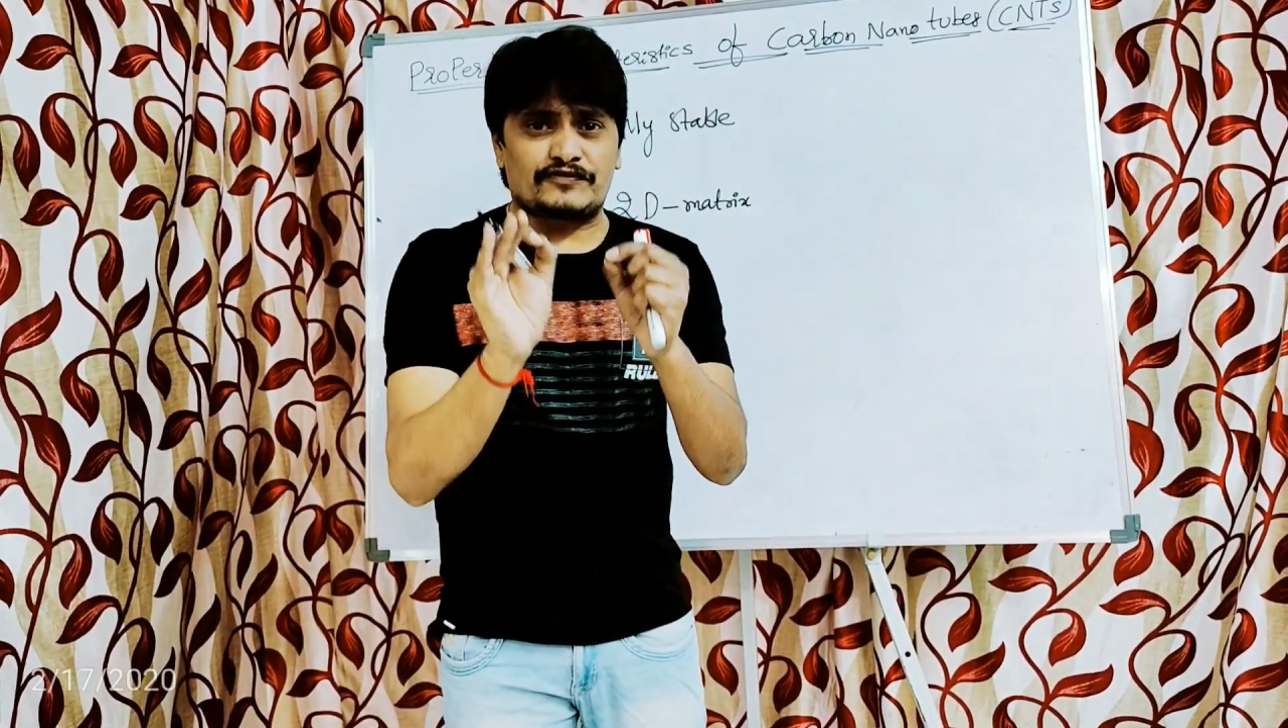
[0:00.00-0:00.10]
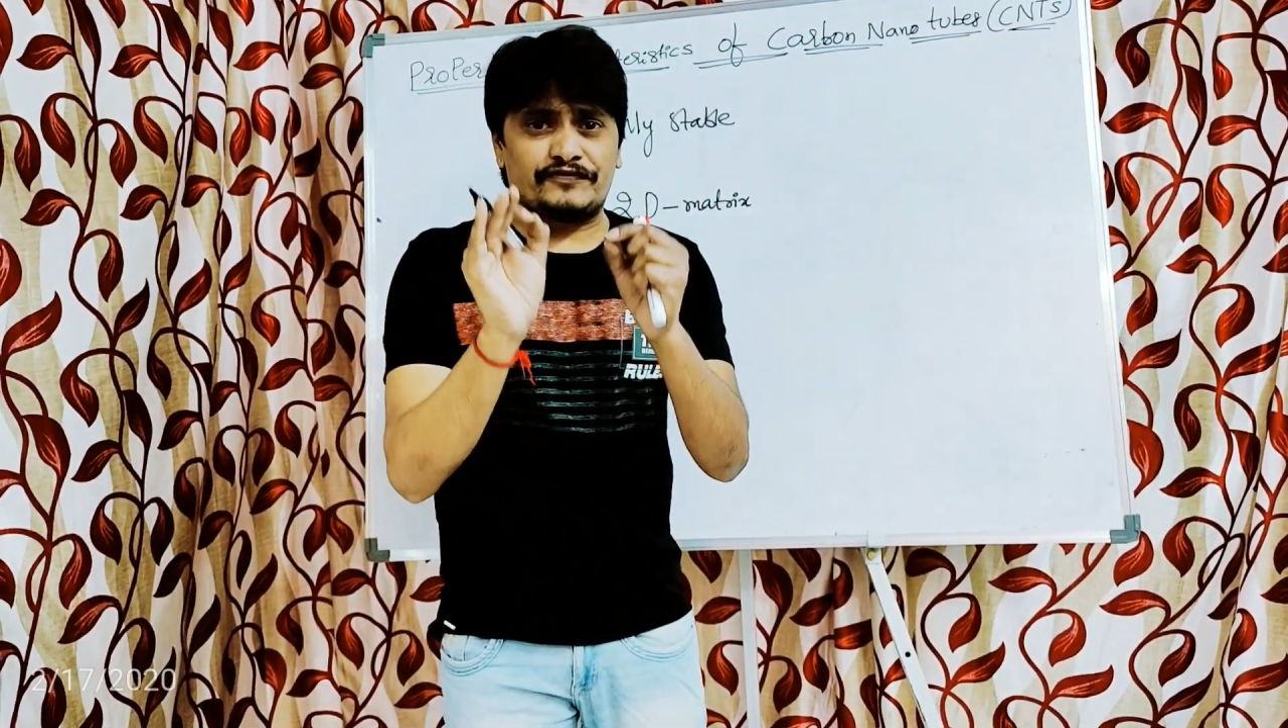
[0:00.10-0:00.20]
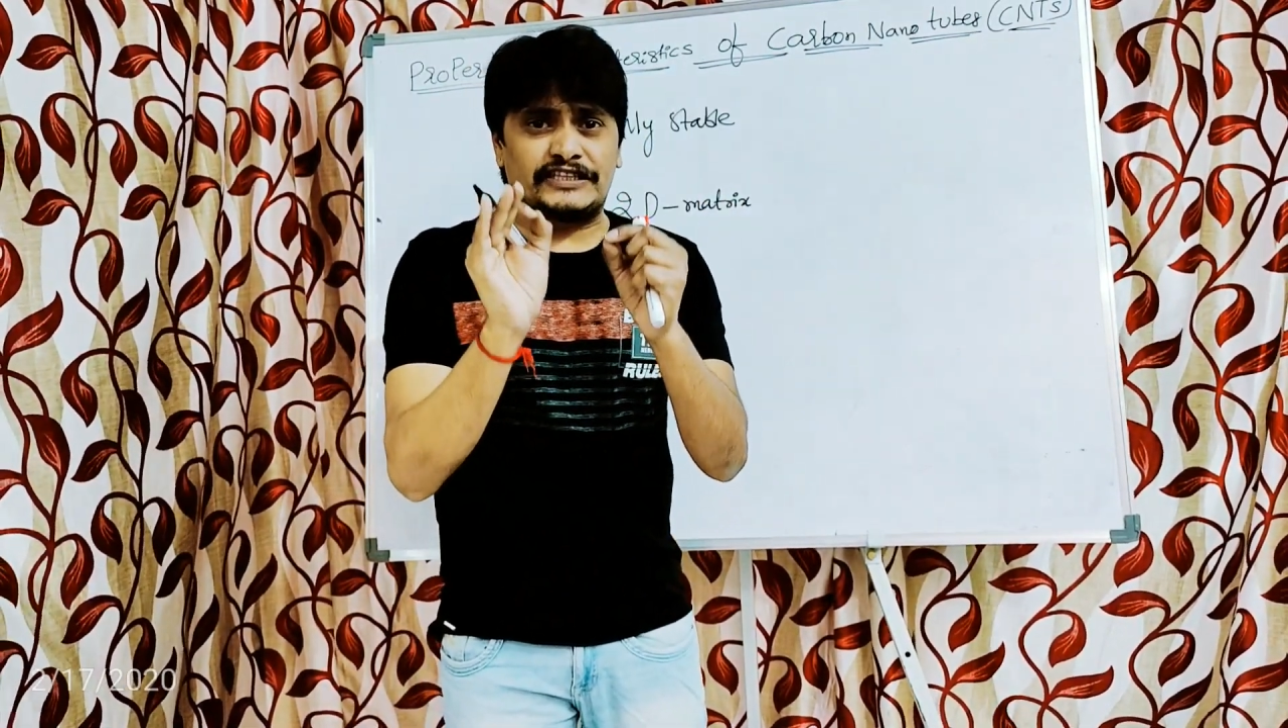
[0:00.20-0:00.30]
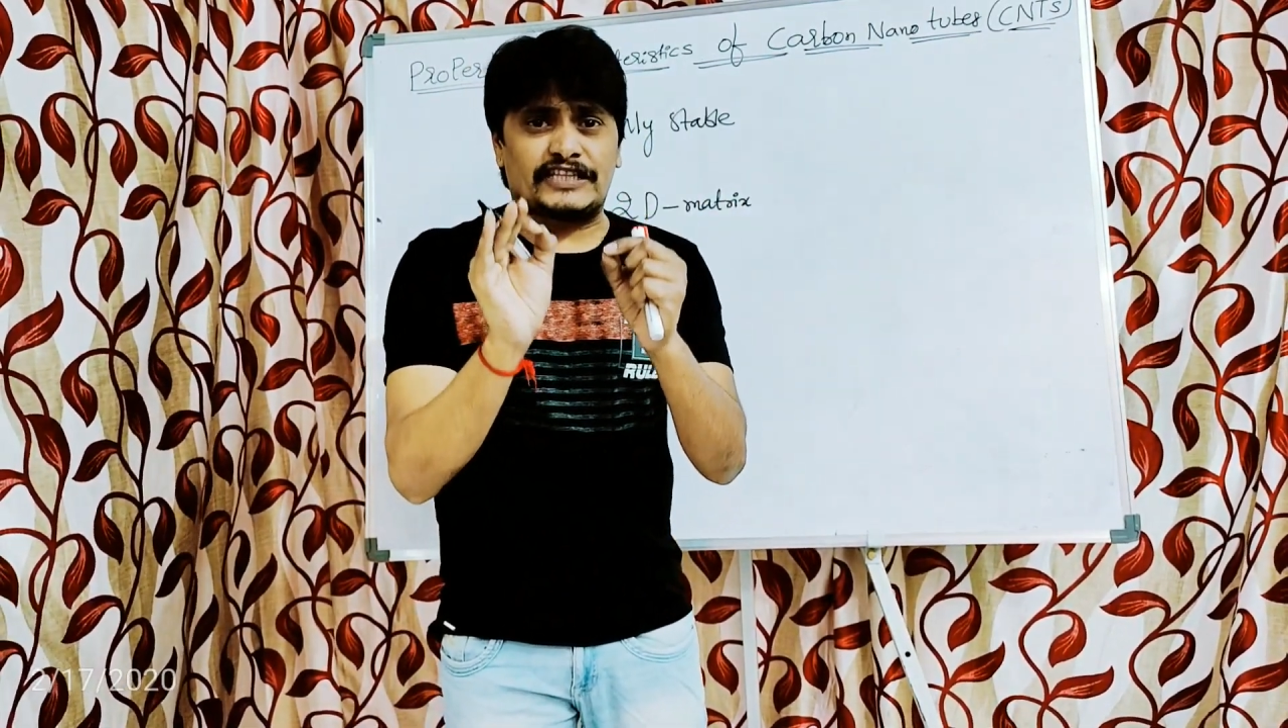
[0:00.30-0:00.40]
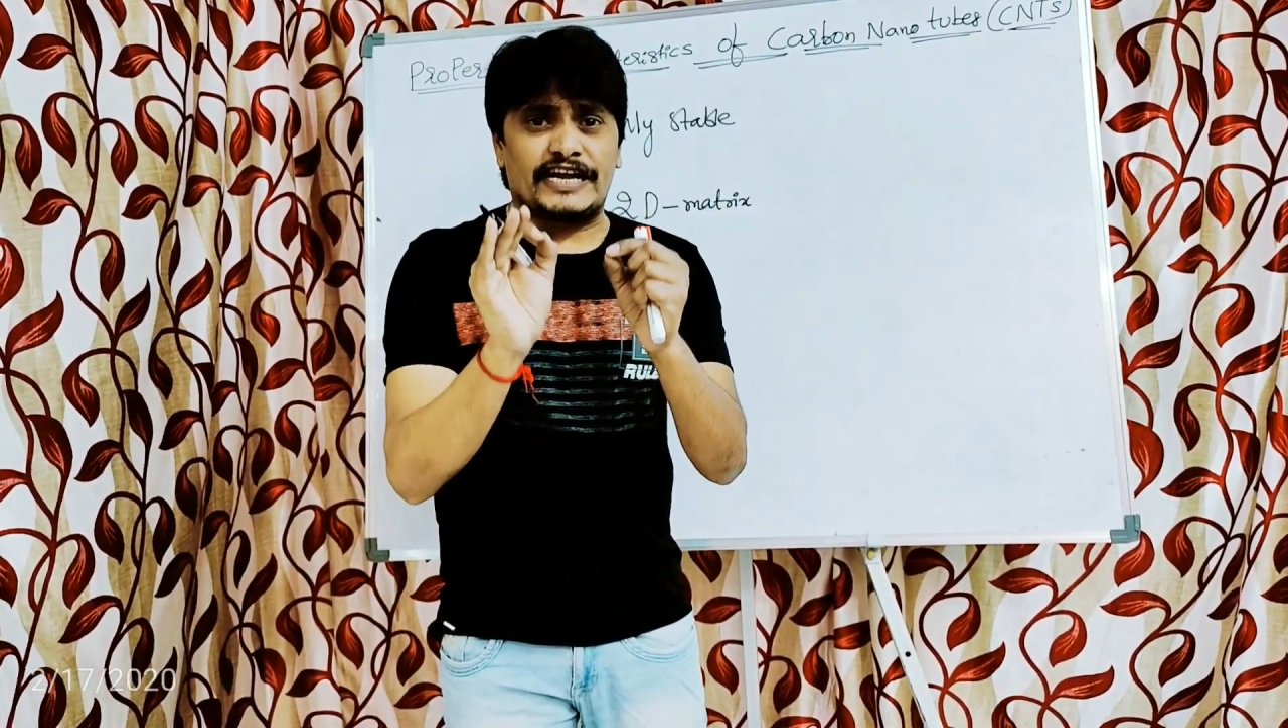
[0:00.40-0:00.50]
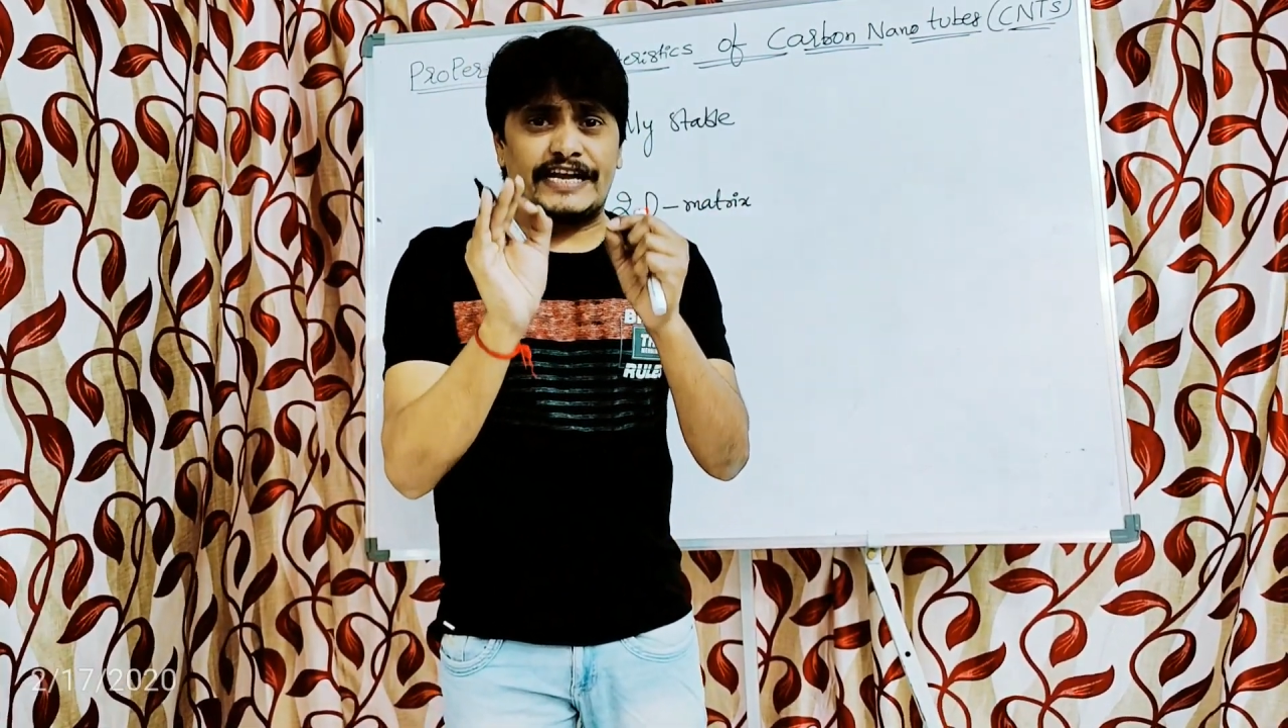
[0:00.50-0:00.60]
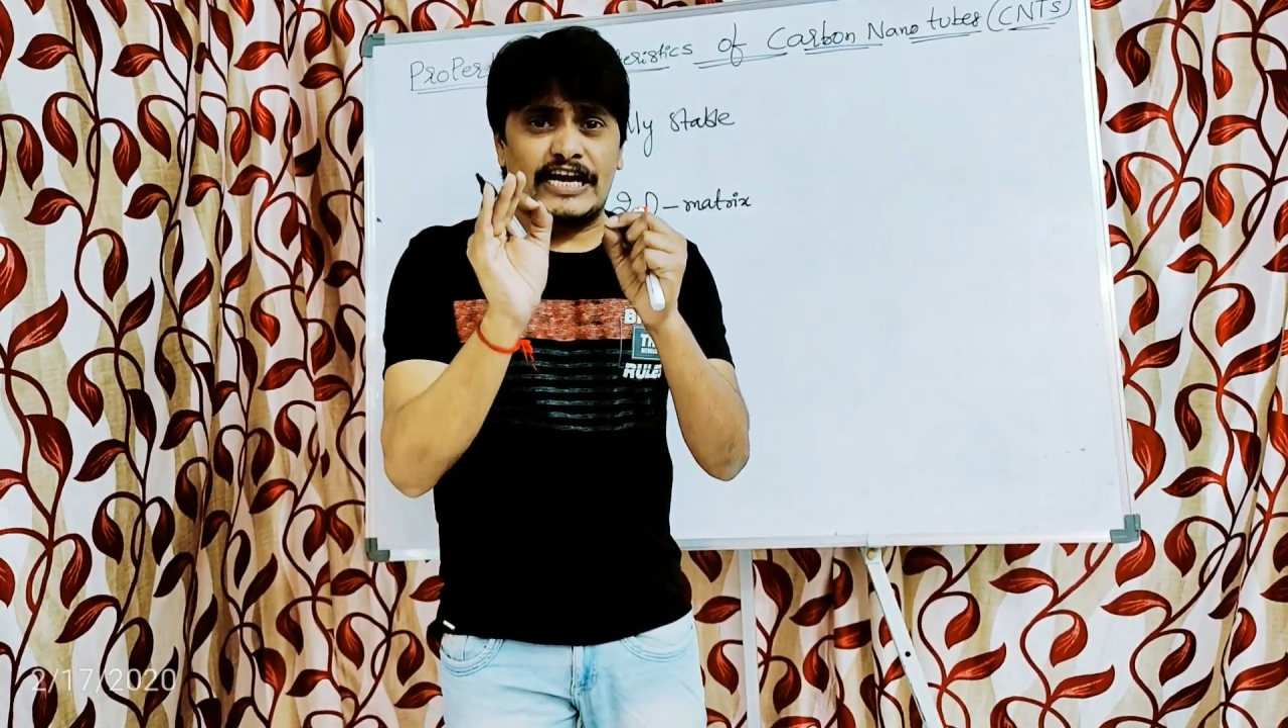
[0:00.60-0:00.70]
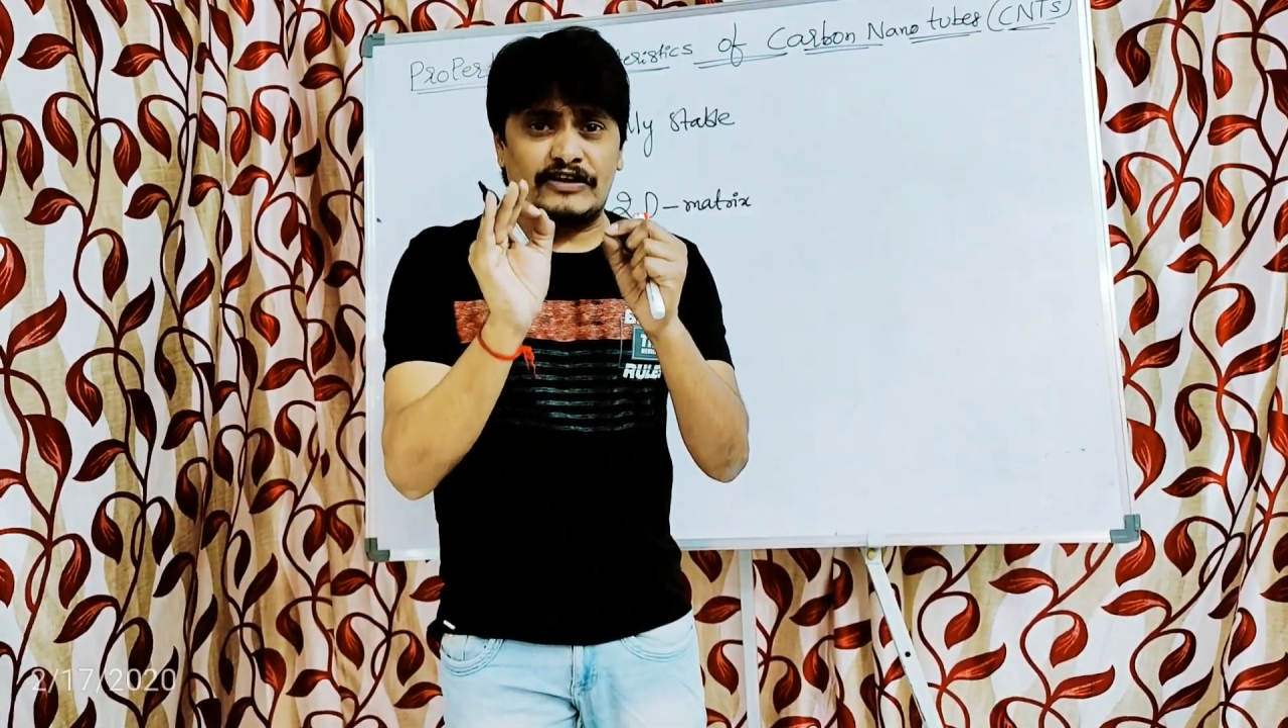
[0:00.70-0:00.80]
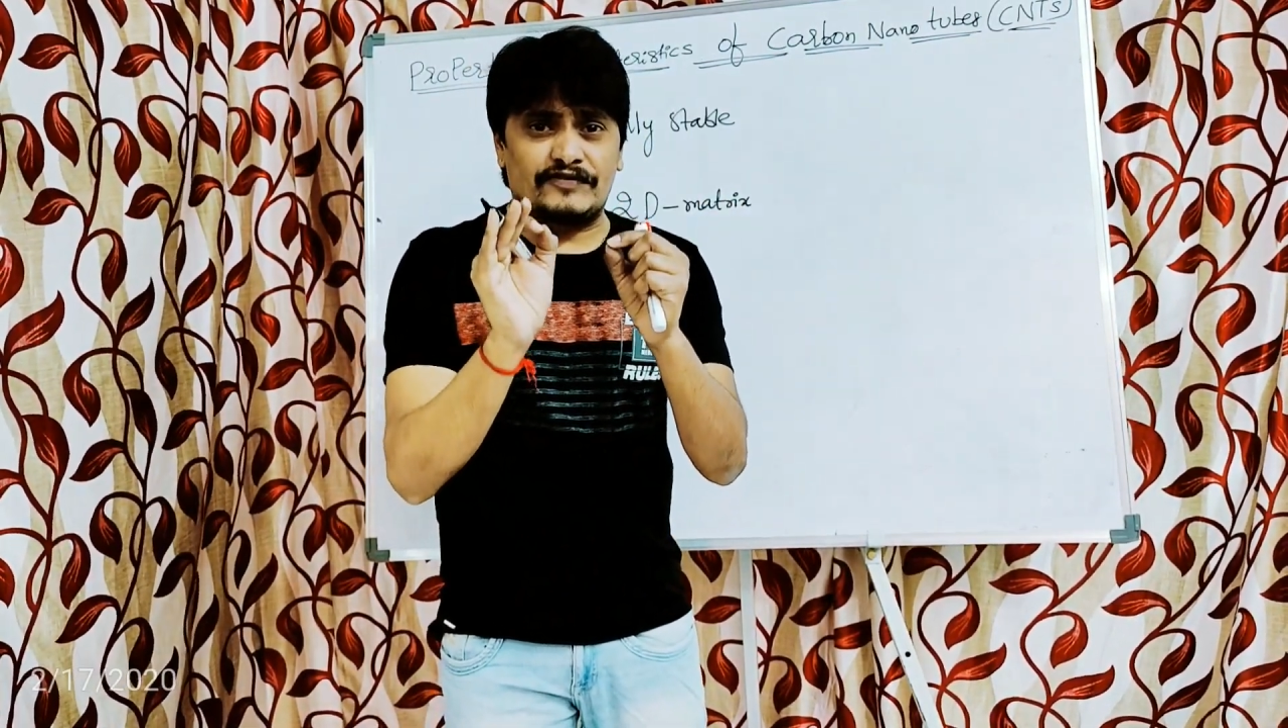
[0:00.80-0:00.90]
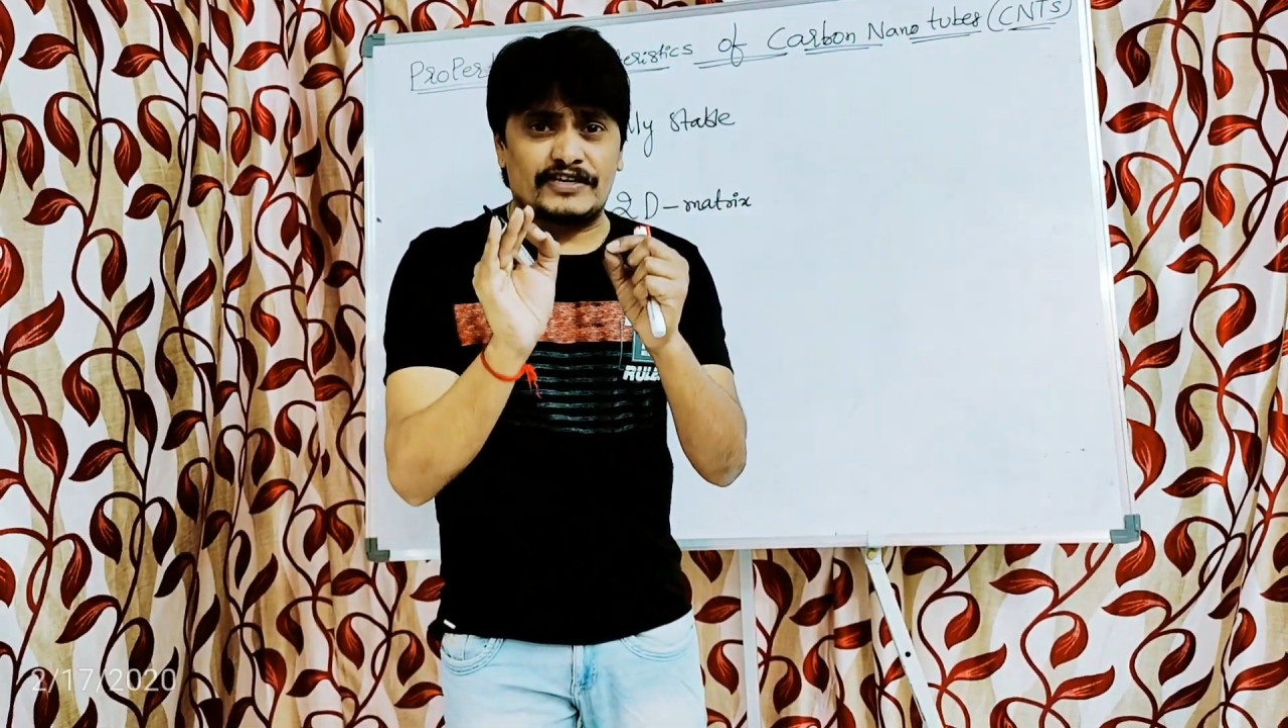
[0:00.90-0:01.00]
with
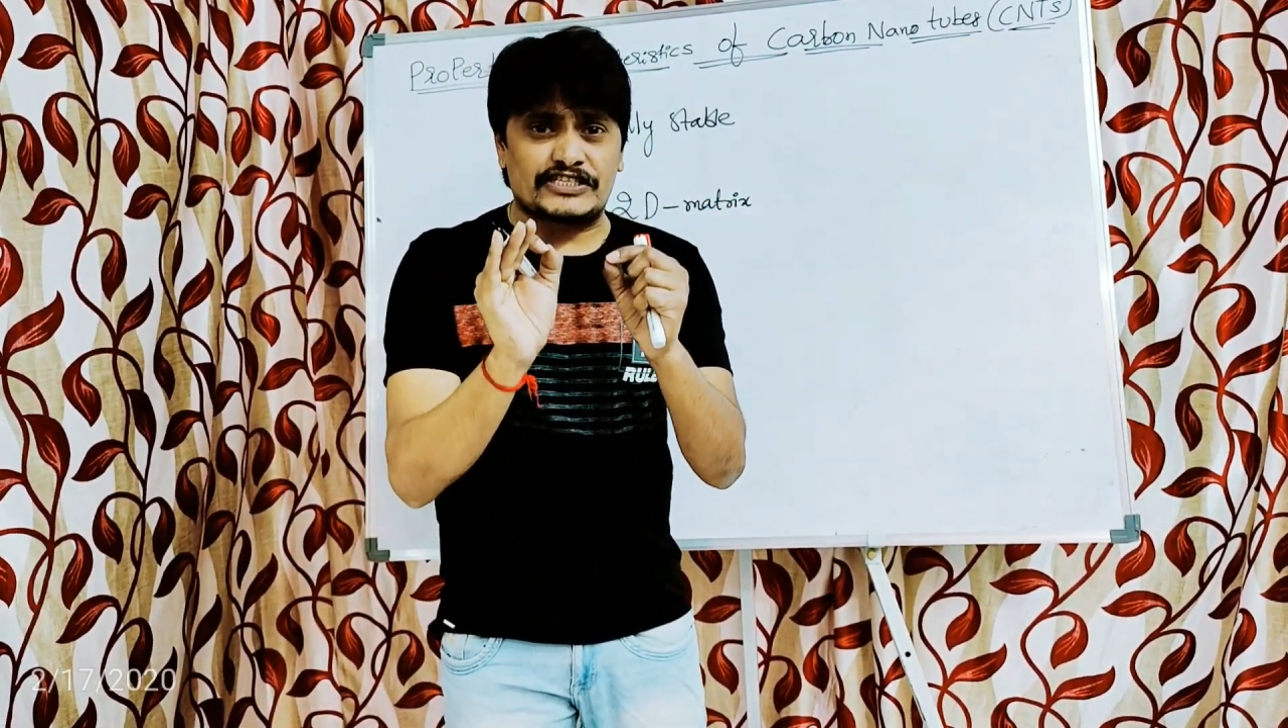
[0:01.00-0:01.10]
network